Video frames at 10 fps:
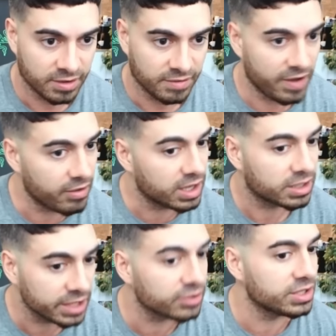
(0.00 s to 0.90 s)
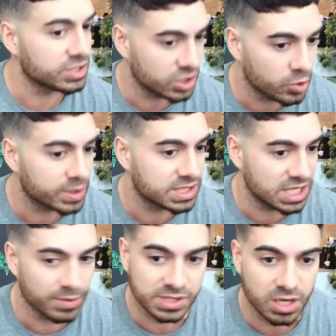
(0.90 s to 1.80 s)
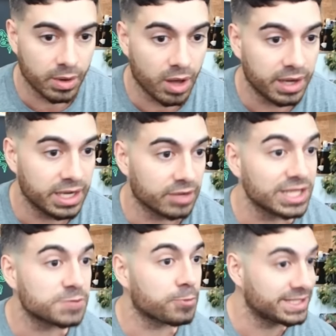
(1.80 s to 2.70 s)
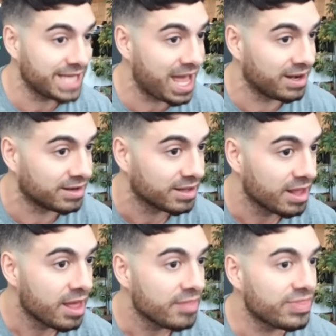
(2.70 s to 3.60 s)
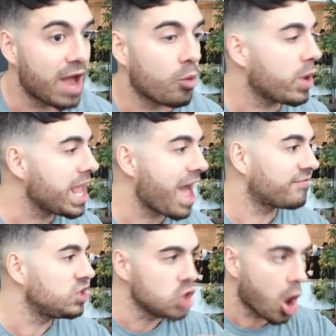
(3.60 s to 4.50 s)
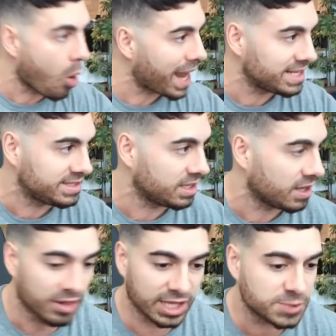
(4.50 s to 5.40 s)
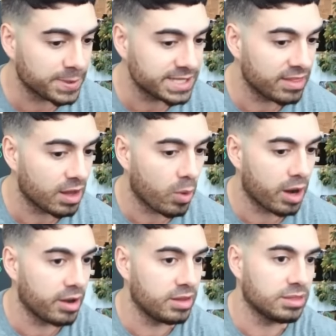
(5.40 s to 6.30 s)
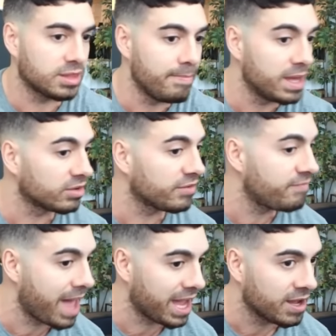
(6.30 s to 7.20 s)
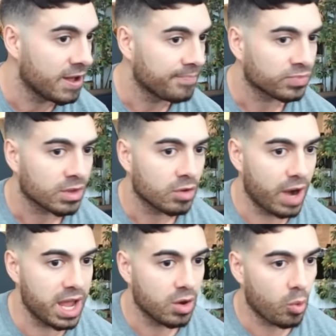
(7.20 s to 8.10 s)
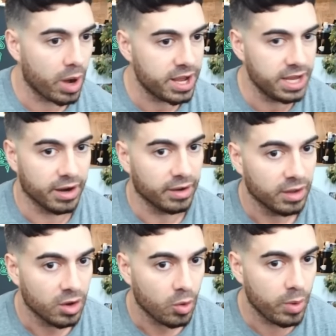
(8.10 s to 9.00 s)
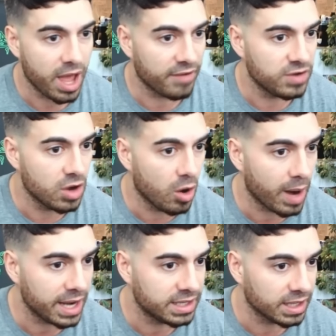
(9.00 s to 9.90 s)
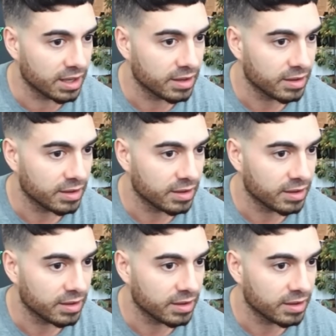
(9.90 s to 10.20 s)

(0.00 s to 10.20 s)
very clearly so you can see what's going on here. Let's pretend that we have no idea. Let's pretend that we're in the middle of May, right? We're here. We have no idea